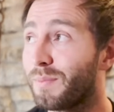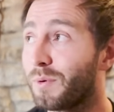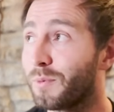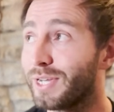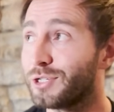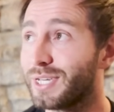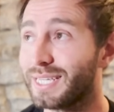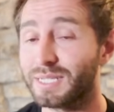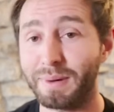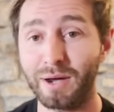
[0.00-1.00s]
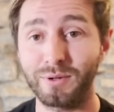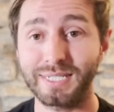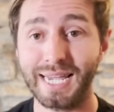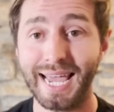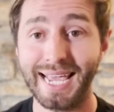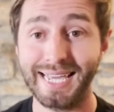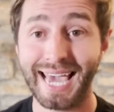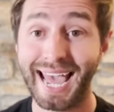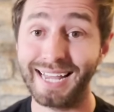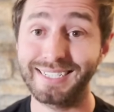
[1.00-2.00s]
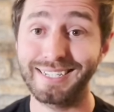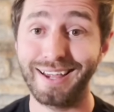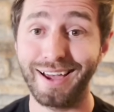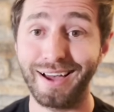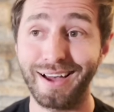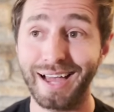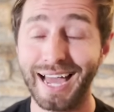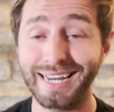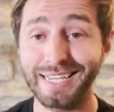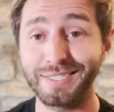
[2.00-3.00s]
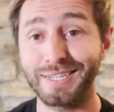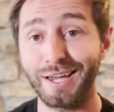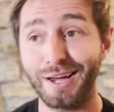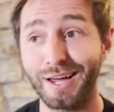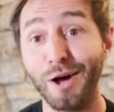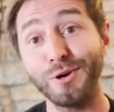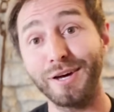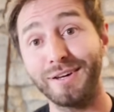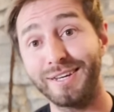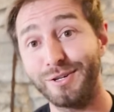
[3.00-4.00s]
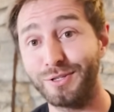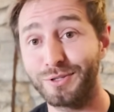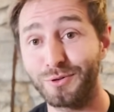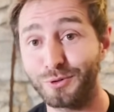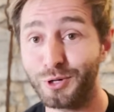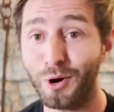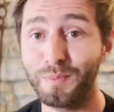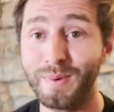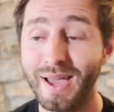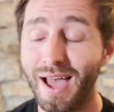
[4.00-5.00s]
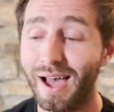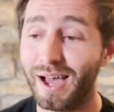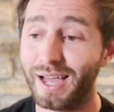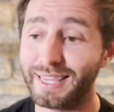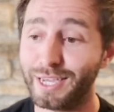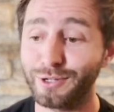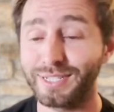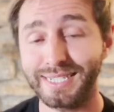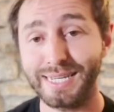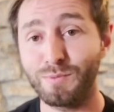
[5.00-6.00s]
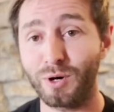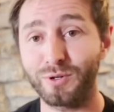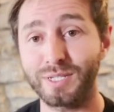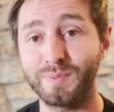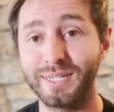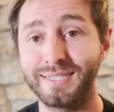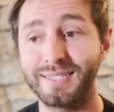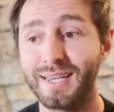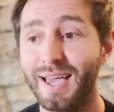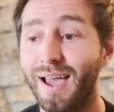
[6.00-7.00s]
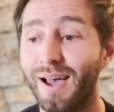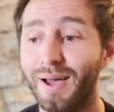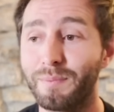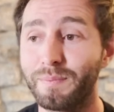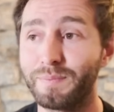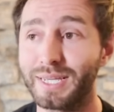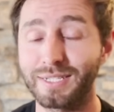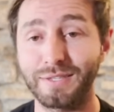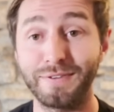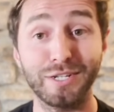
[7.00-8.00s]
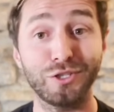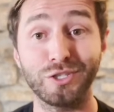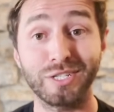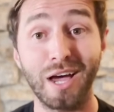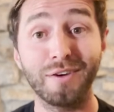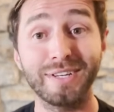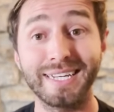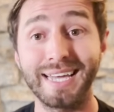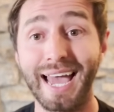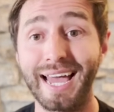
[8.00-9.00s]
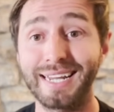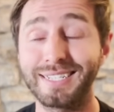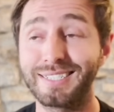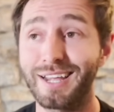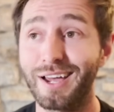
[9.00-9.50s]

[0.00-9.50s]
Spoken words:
which is about a cat and his owner, who's called Tom. They go to sea one Christmas because the village is starving, and